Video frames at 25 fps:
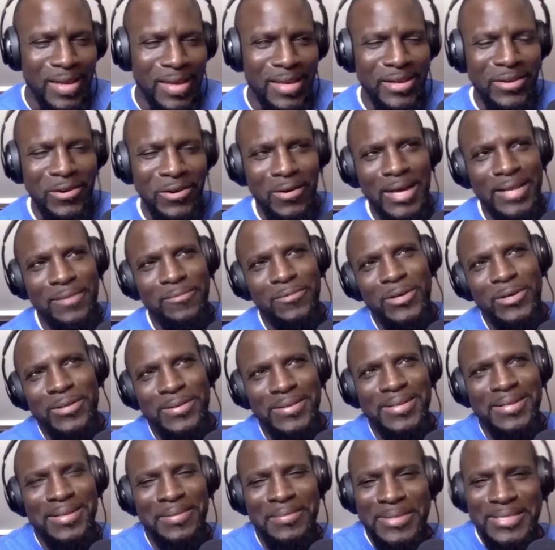let
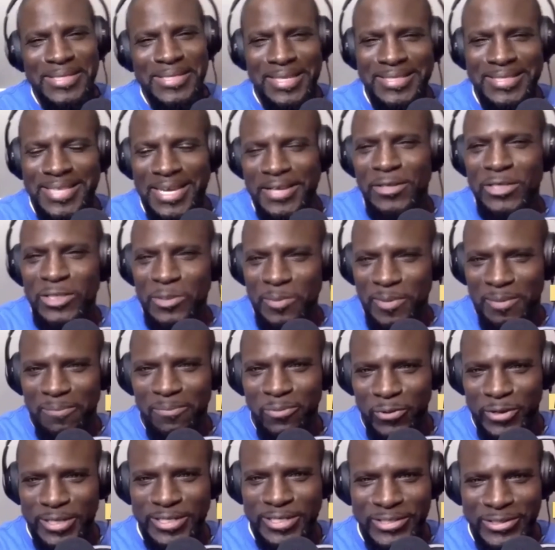me say this. I used to be a
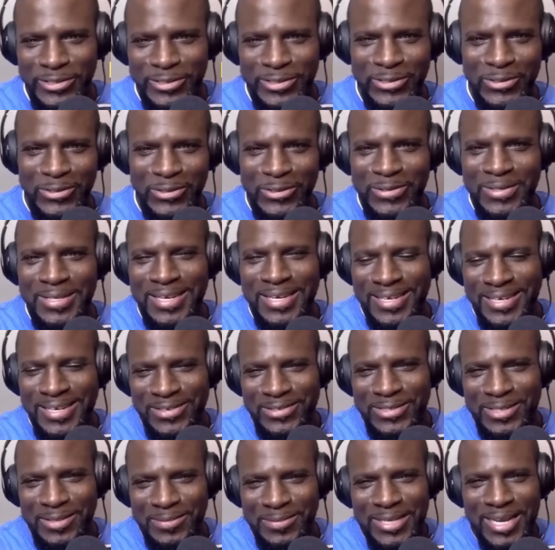preacher. So,
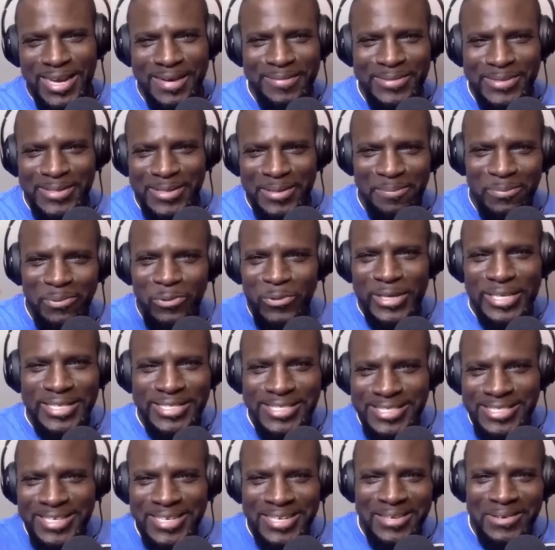sometimes the
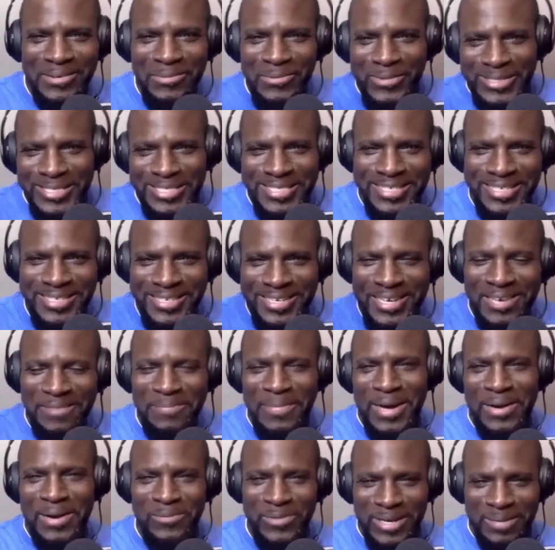preach wants to
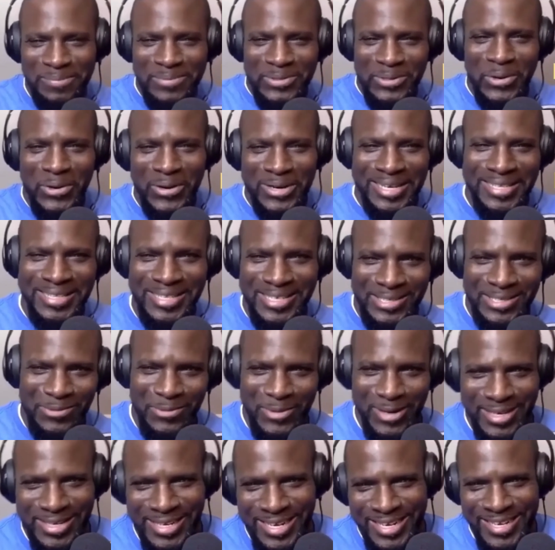come out when I'm talking this
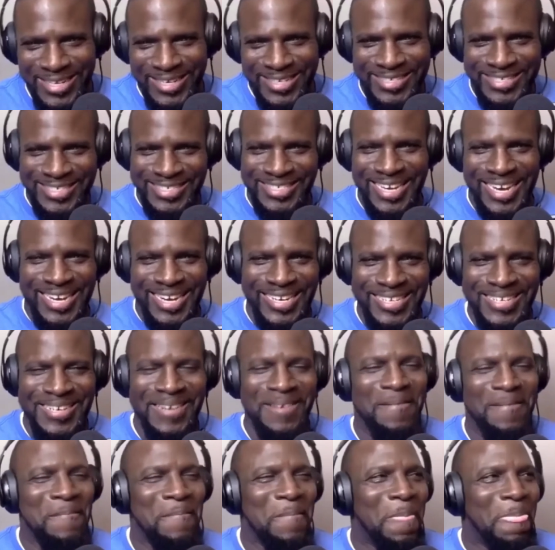way, because I get excited.
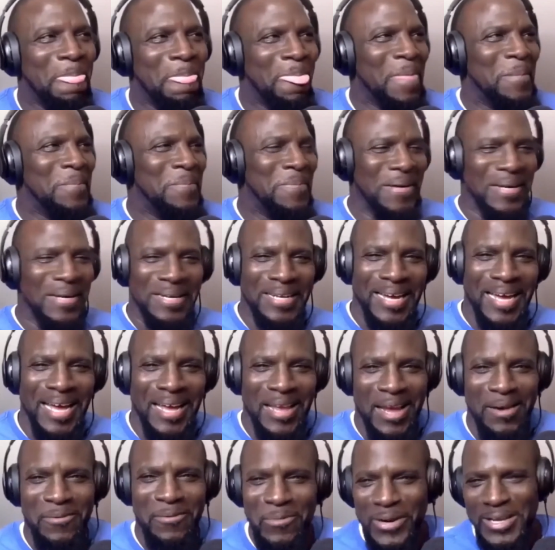But
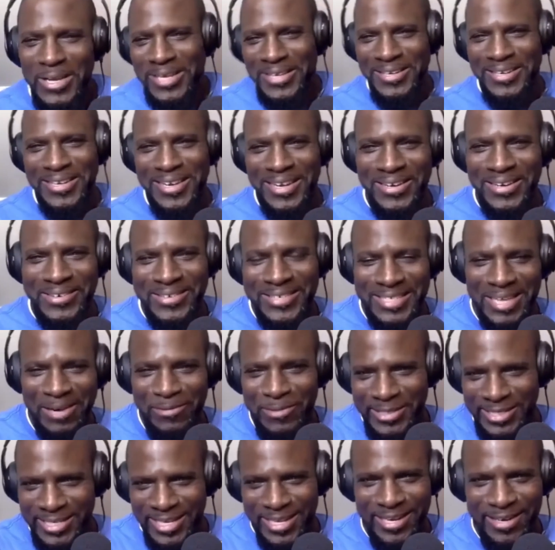I want you to know, because I
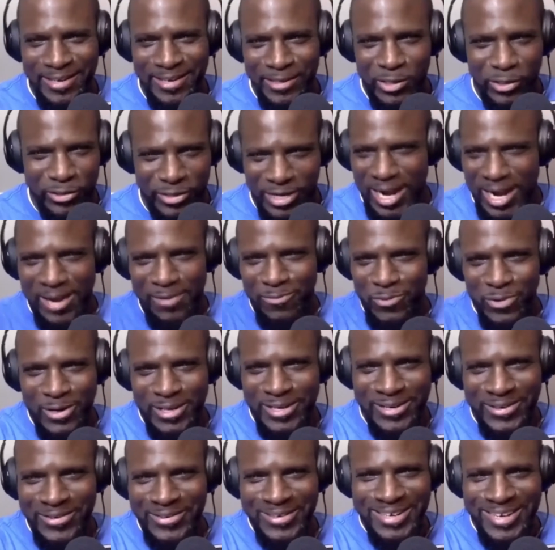would say that in church, I
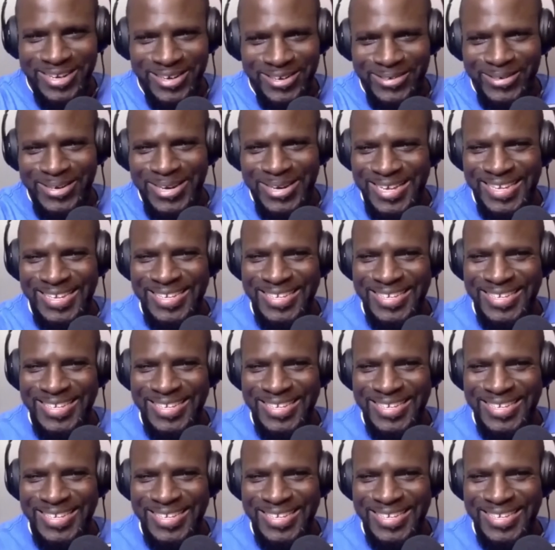want you to know.